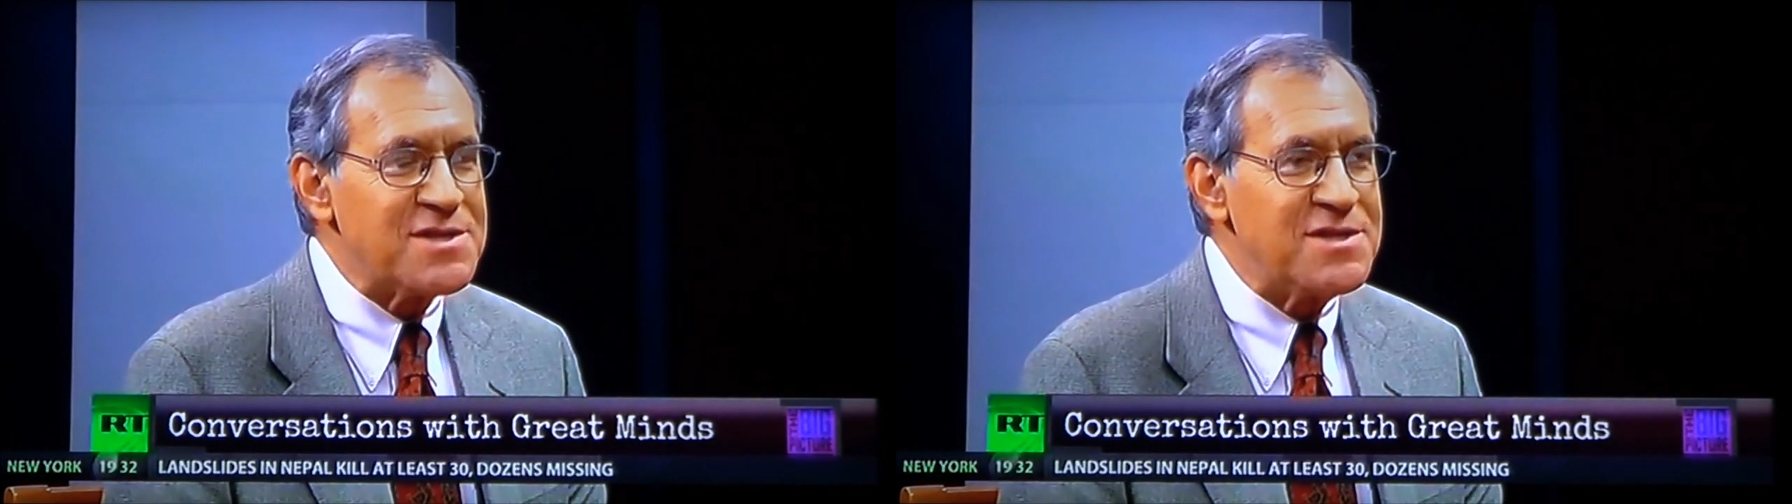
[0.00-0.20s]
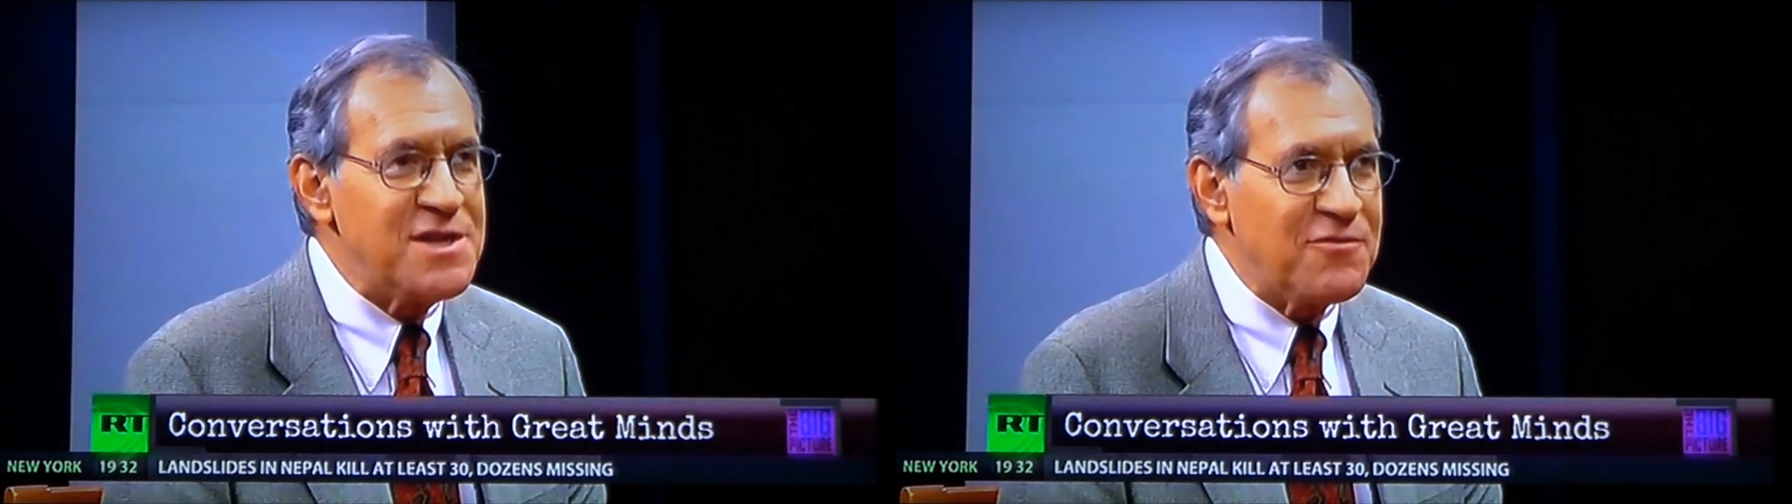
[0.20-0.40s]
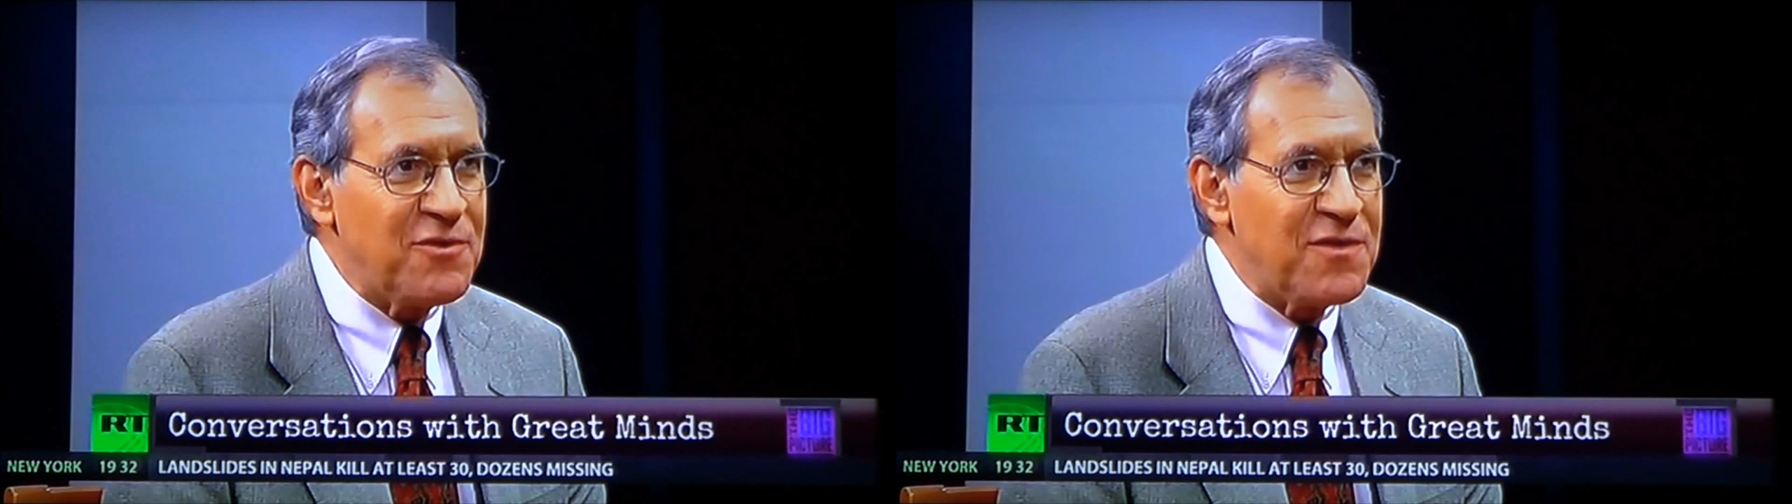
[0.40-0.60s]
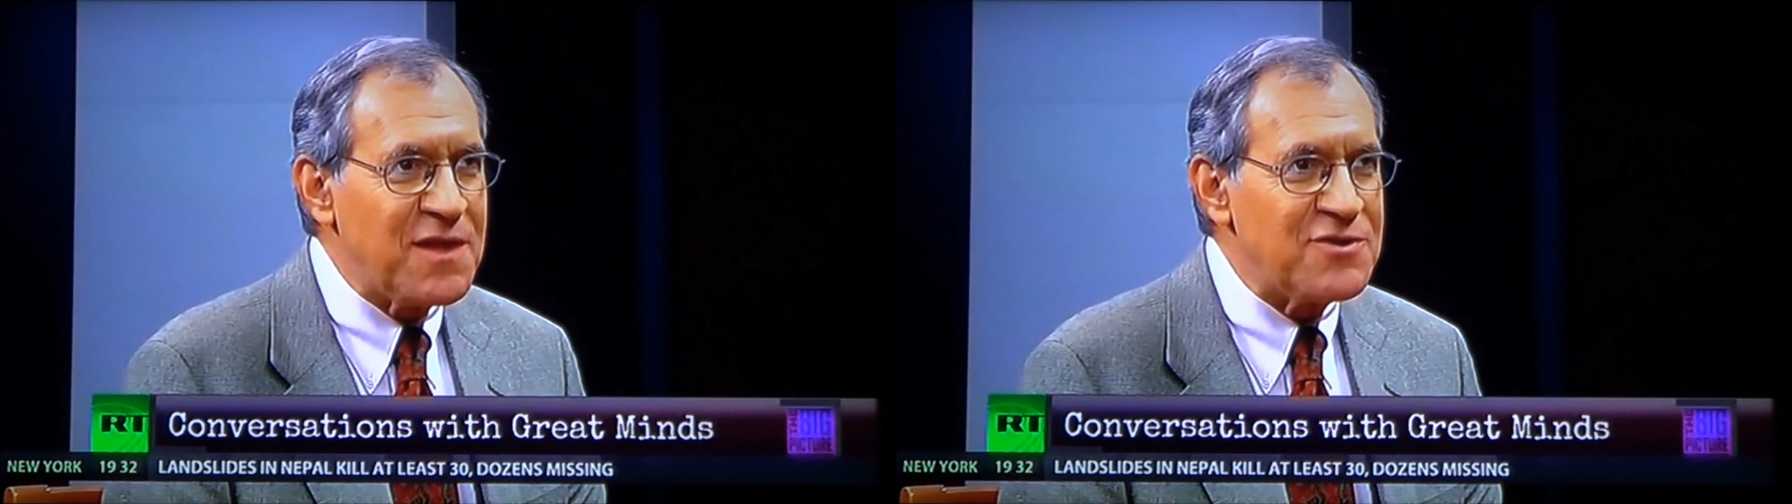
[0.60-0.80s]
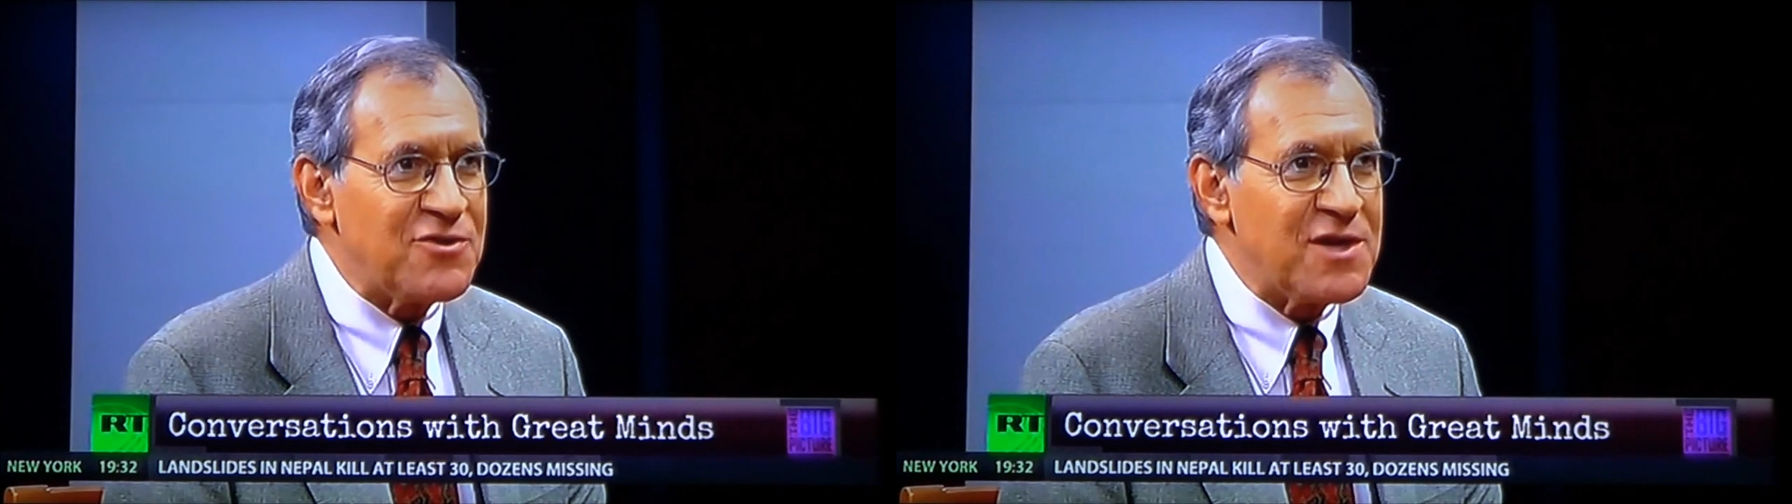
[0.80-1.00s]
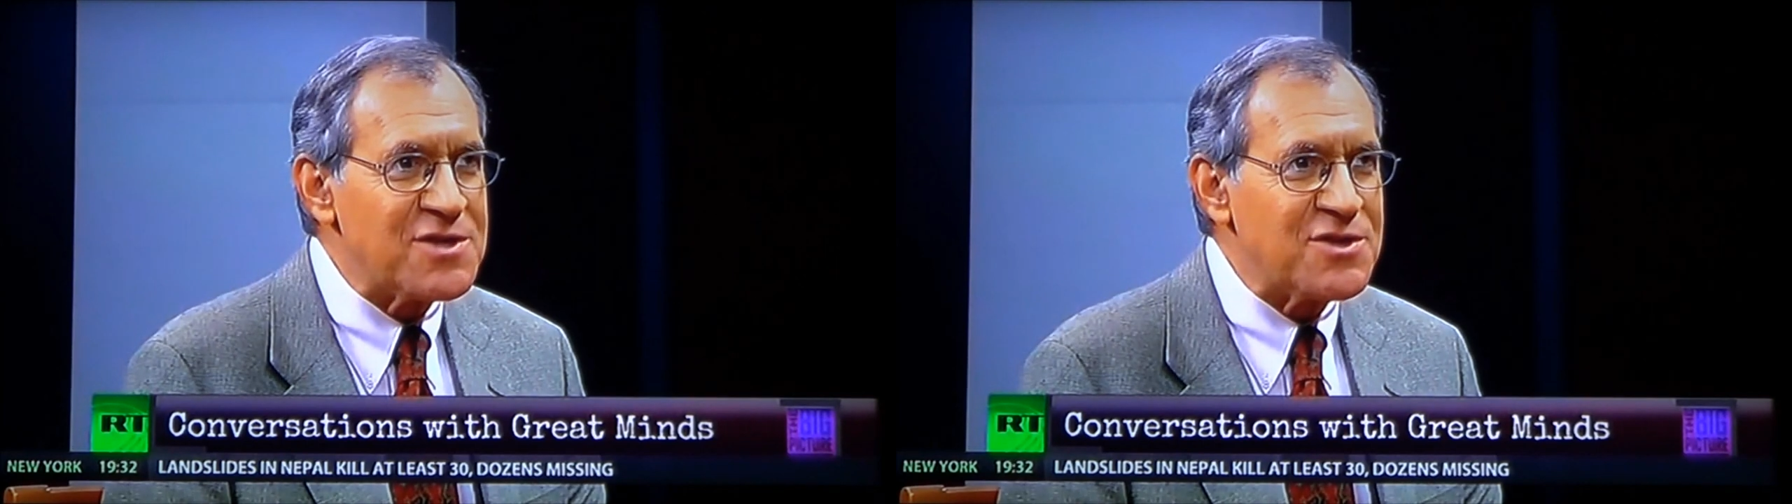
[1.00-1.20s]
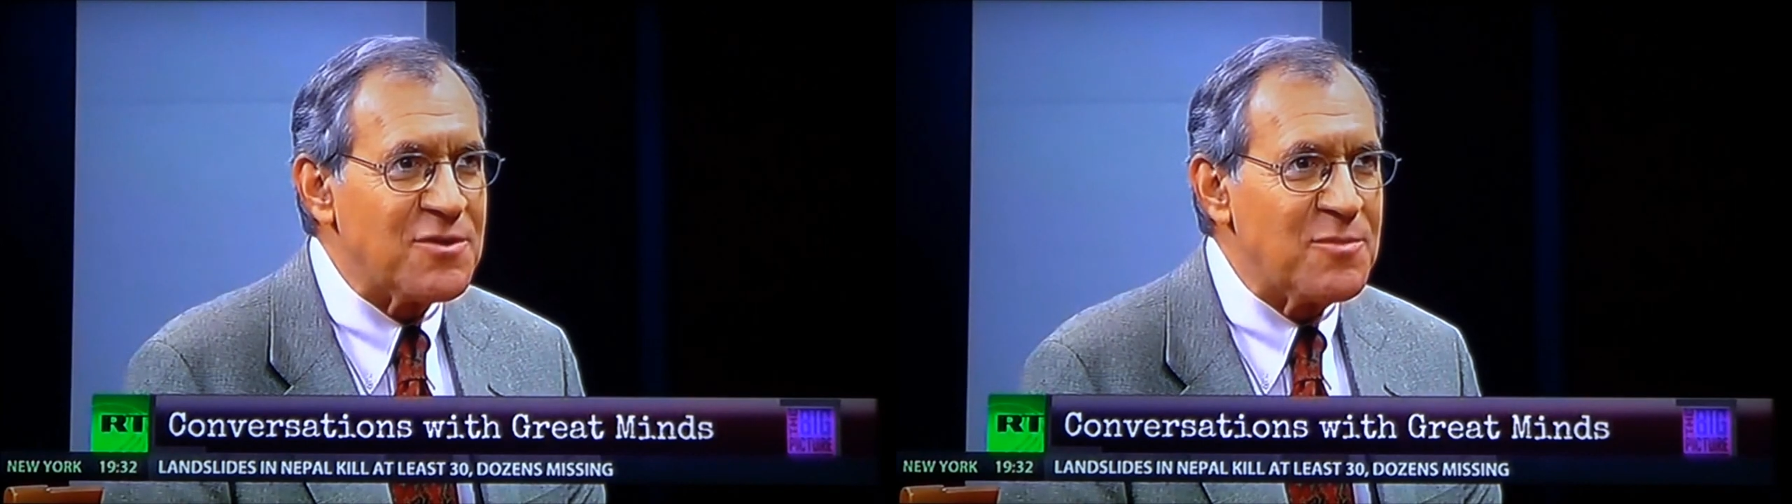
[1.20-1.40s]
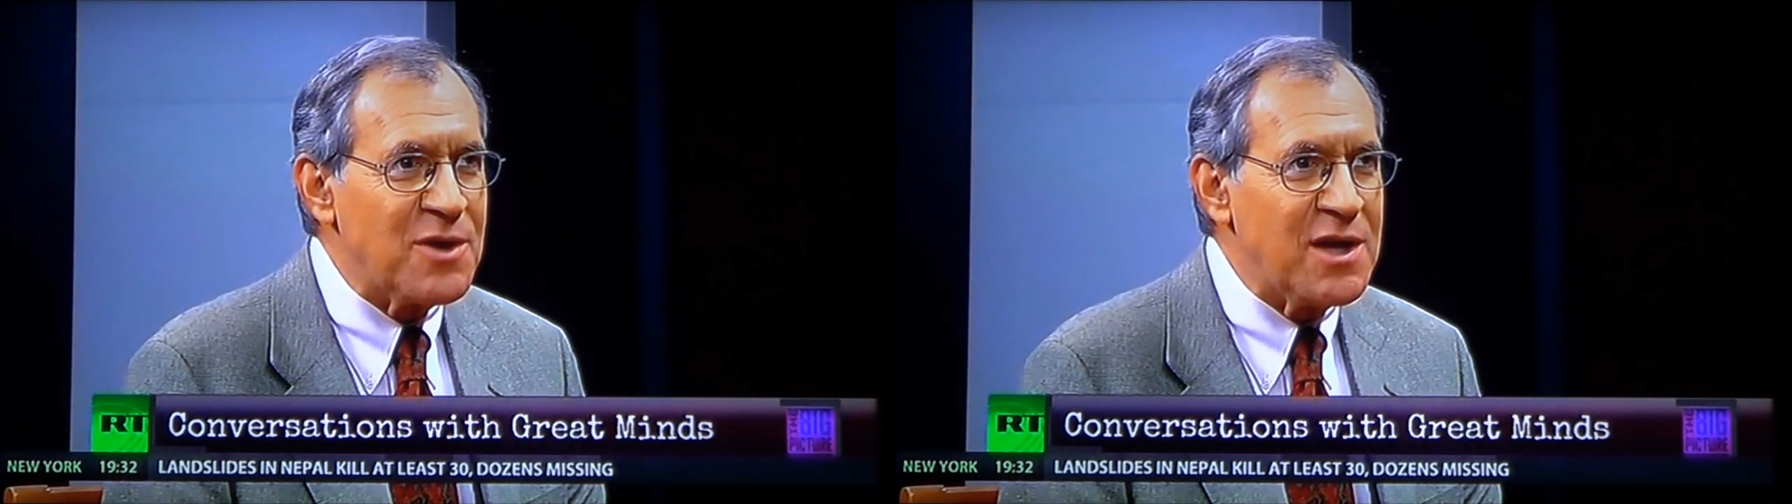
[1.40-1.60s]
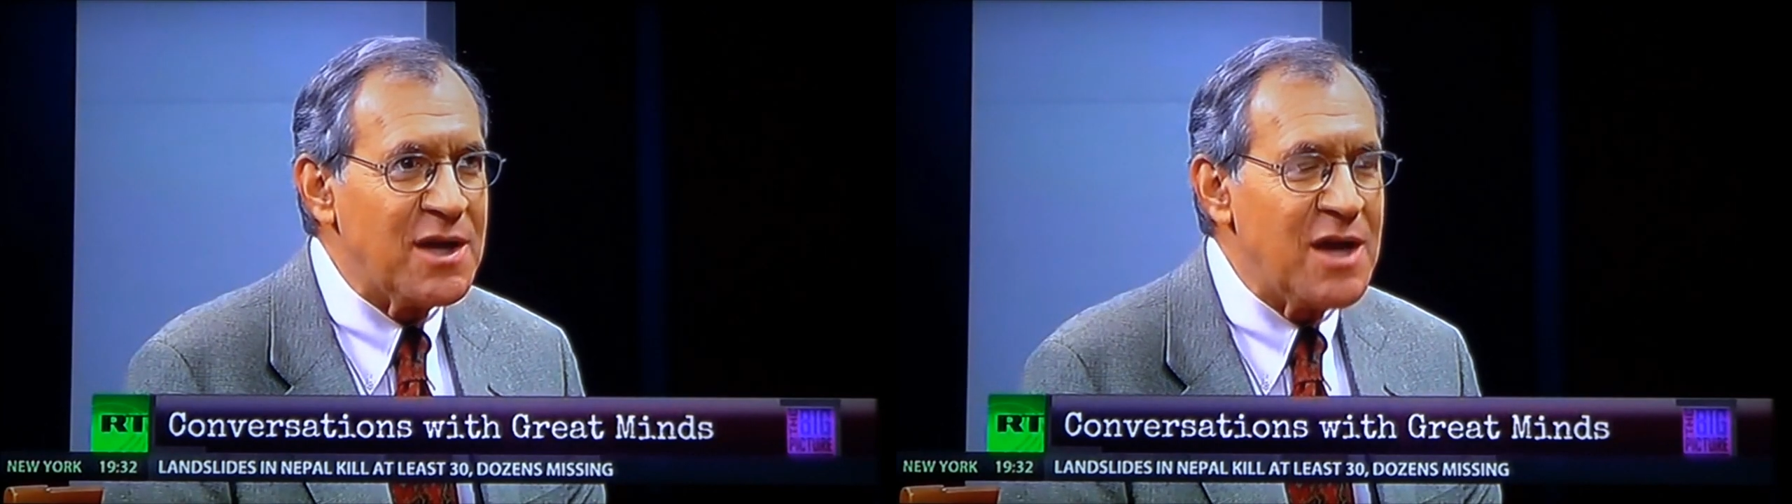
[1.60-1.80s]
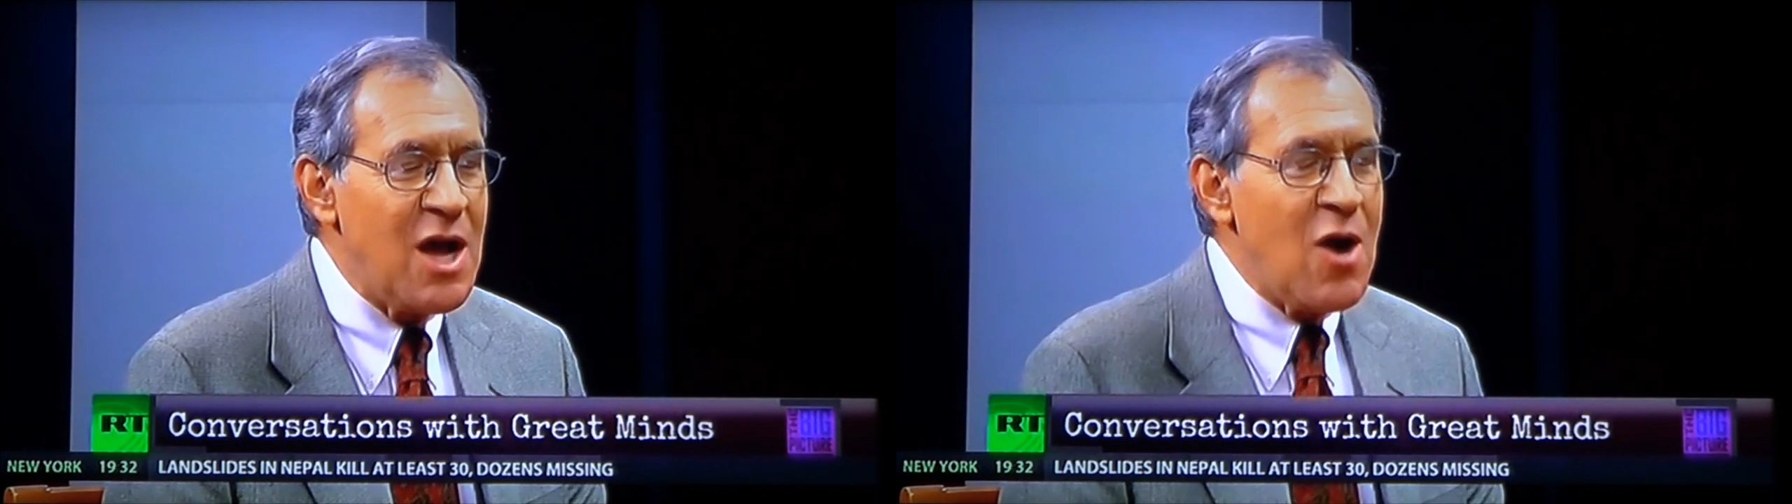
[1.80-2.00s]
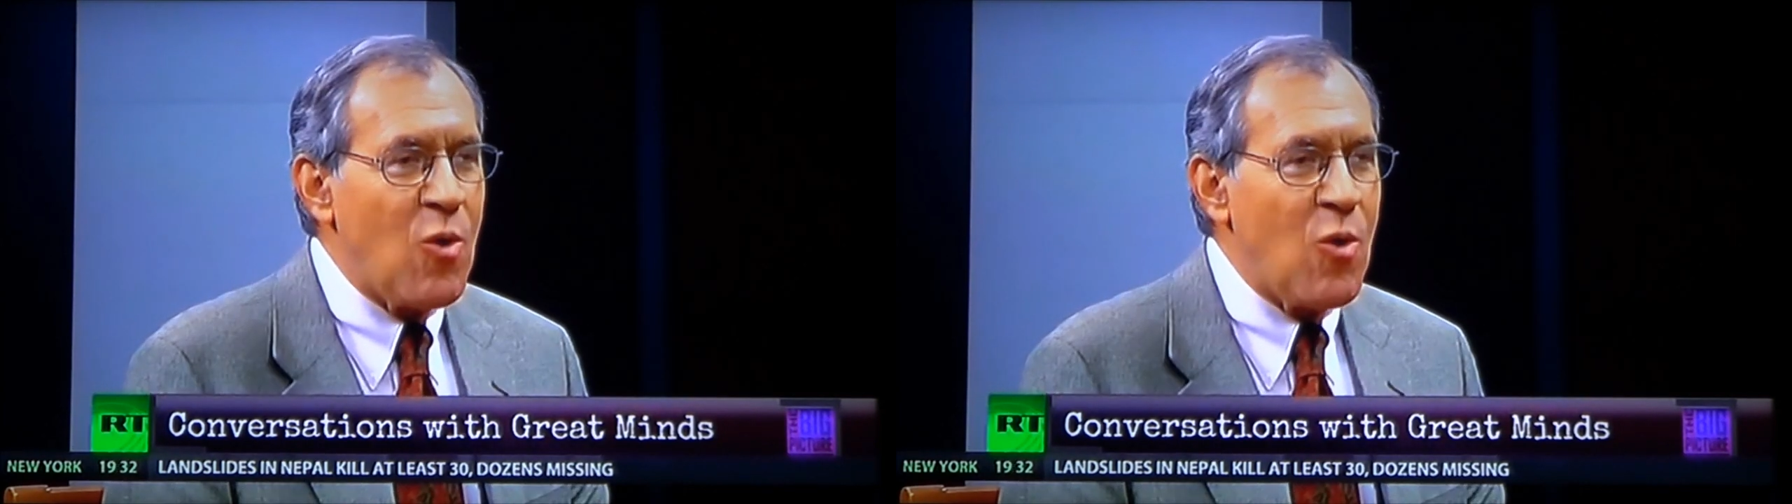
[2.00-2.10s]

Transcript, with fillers: is different than traditional breeding,